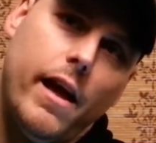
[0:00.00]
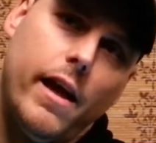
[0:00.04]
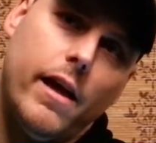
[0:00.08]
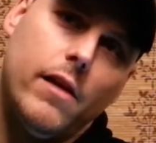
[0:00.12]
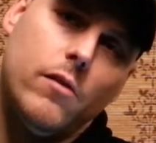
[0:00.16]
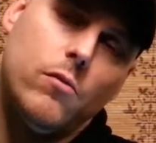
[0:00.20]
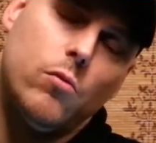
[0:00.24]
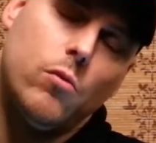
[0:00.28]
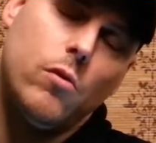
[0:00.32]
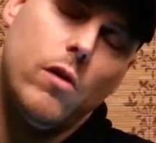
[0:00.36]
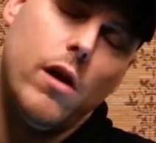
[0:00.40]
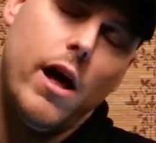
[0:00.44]

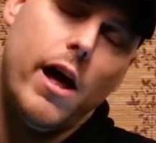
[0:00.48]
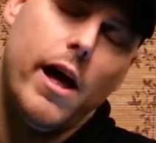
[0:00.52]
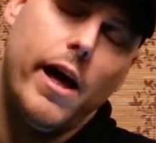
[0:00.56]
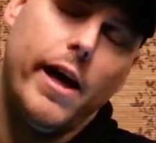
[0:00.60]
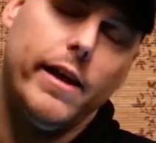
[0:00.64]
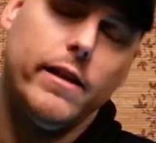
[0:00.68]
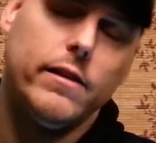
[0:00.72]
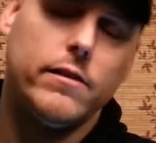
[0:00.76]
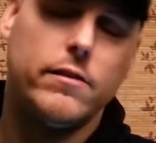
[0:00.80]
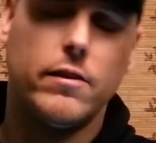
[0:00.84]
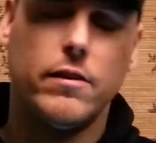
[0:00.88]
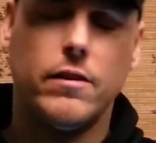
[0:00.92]
and
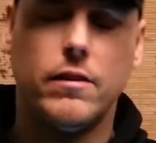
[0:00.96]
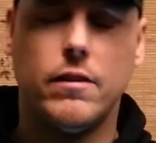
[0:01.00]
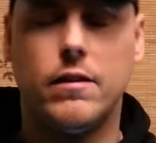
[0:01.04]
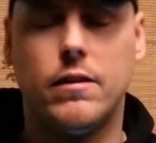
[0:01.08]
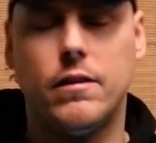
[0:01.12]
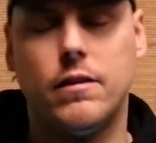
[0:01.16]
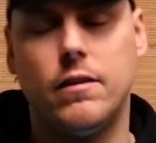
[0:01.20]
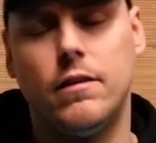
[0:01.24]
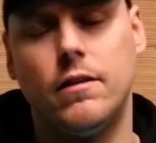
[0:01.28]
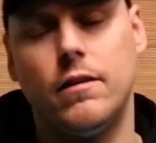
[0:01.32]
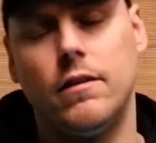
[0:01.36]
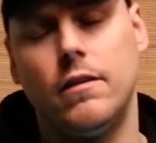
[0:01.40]
right,
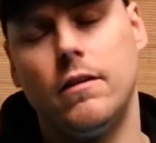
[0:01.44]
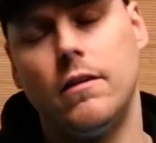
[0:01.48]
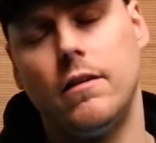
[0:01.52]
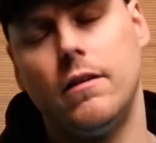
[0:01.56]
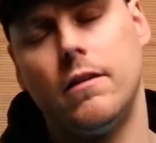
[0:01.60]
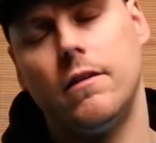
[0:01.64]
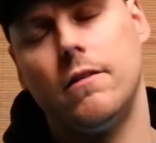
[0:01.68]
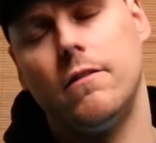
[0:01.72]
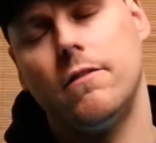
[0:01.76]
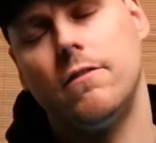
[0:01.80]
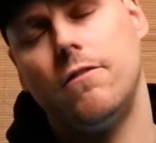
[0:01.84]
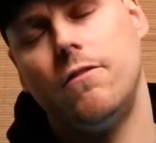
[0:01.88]

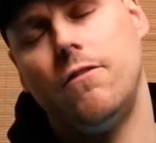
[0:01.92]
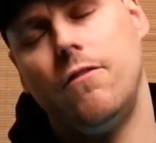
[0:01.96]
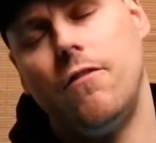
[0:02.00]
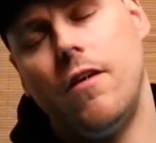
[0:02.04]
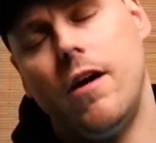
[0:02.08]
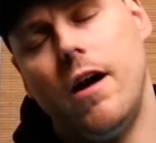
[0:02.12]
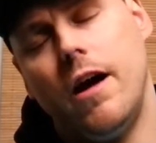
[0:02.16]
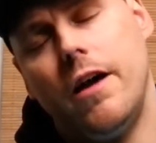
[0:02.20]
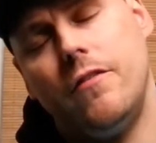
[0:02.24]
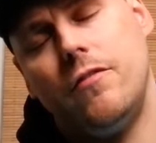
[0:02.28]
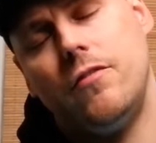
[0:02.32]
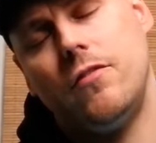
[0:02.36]

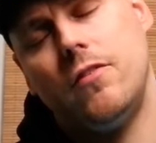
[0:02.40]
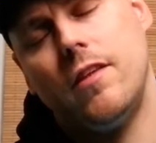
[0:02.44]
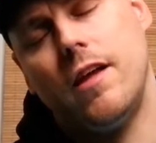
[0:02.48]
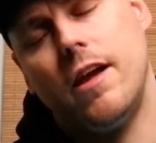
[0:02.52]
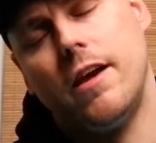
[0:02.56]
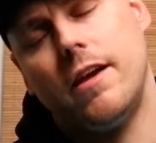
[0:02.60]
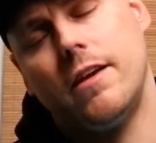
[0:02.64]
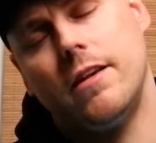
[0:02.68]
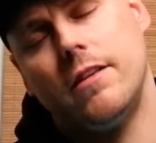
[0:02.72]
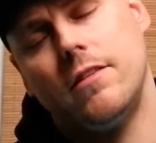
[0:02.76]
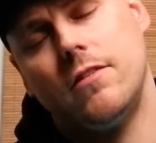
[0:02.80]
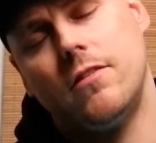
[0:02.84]
5
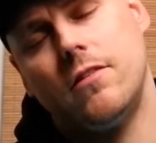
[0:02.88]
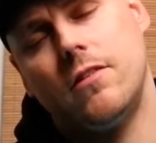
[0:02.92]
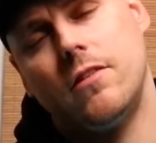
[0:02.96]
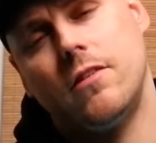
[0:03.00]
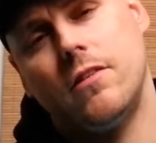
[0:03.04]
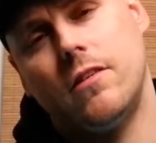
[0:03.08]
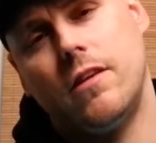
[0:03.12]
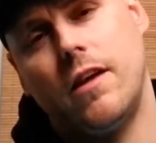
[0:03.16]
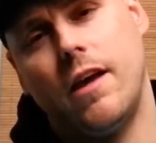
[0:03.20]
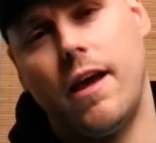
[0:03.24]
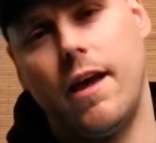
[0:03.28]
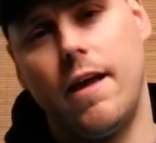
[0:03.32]

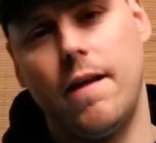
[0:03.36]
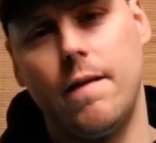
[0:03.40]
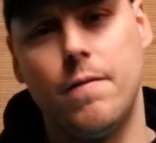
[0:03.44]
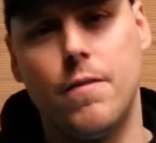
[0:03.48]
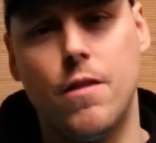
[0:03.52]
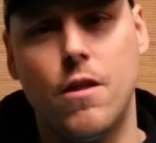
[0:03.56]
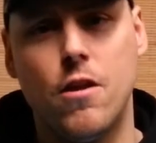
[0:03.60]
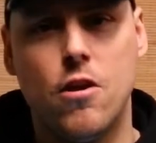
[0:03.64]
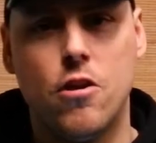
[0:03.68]
seconds, okay?